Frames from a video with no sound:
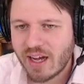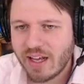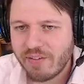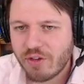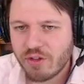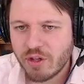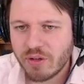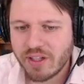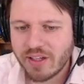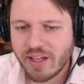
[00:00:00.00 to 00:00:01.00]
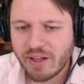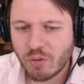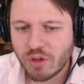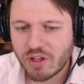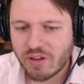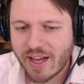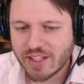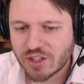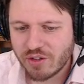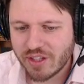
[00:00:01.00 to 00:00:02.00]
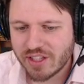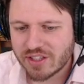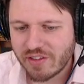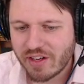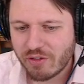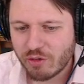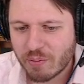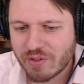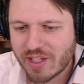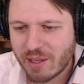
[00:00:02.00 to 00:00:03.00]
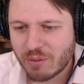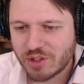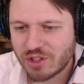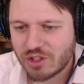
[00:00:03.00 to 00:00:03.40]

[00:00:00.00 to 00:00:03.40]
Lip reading: If you do it, it will ask you this, and then if you flip the table, it just